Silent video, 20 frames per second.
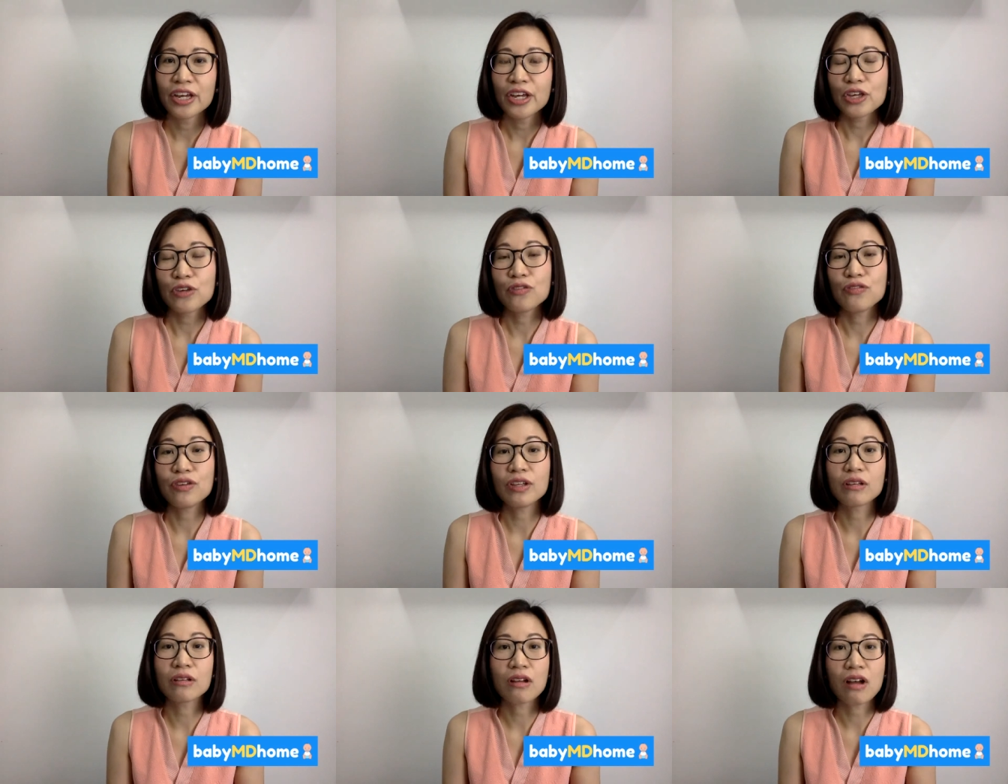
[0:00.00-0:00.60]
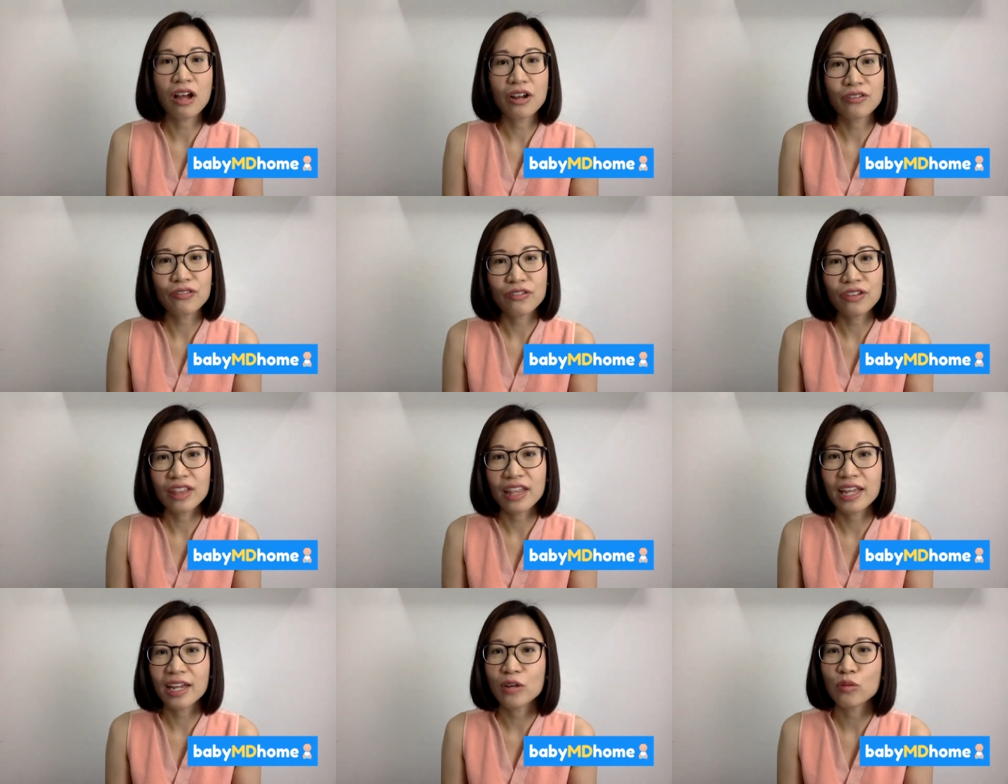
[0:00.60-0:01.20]
You feel
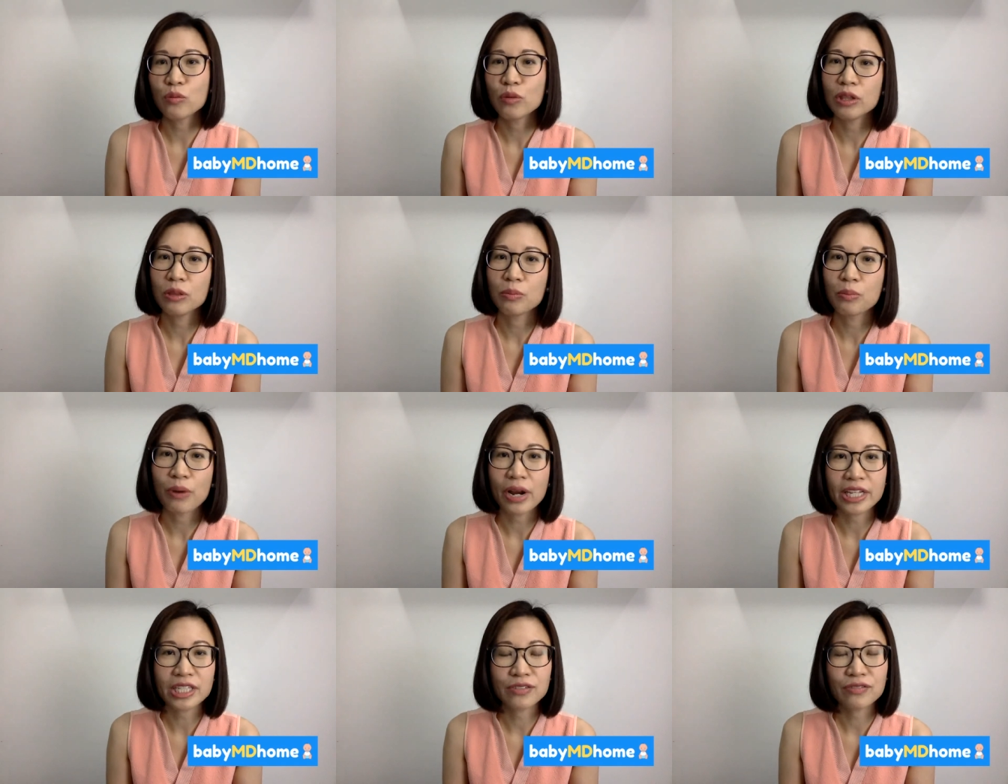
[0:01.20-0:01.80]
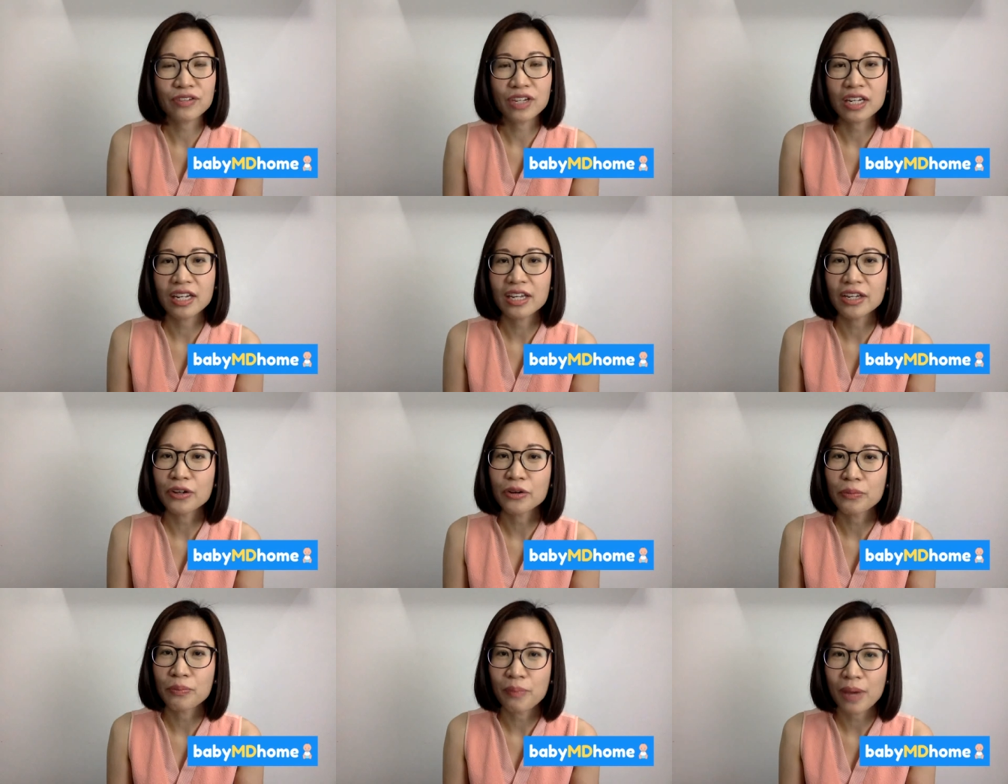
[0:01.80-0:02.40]
confident with
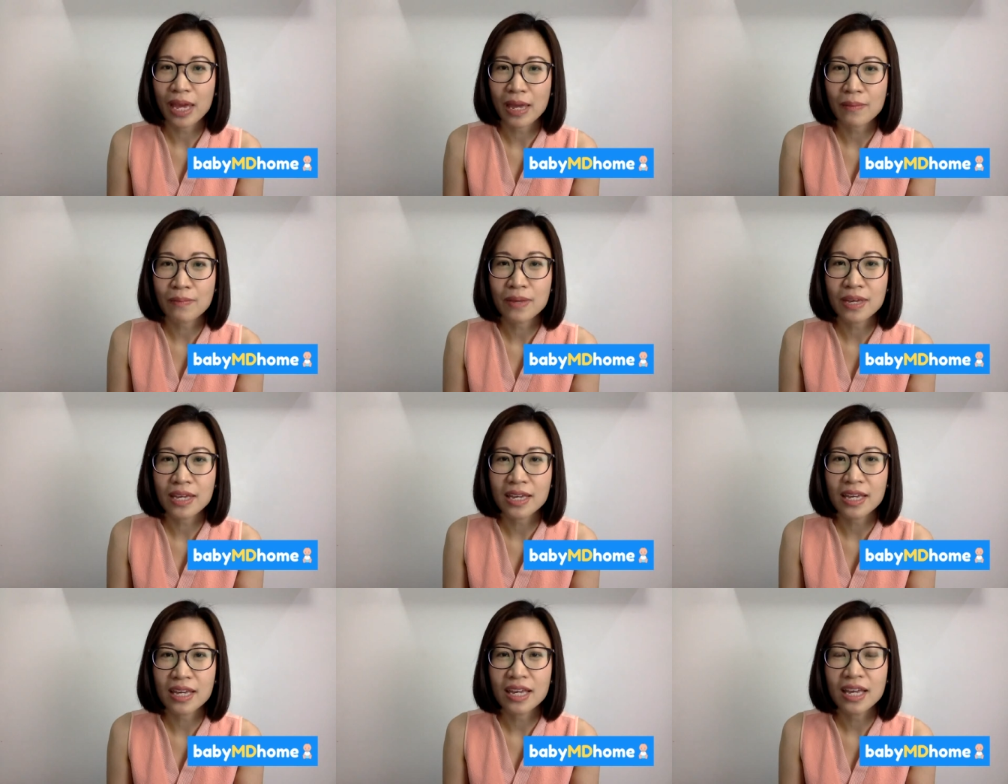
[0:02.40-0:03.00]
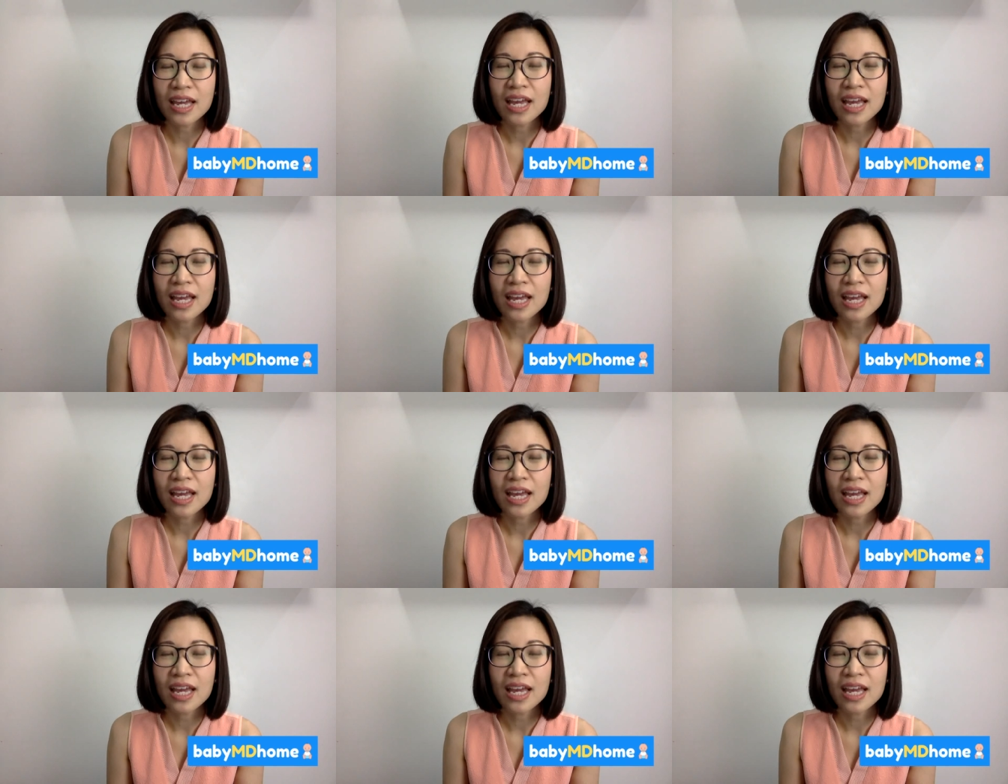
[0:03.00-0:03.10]
breastfeeding your baby.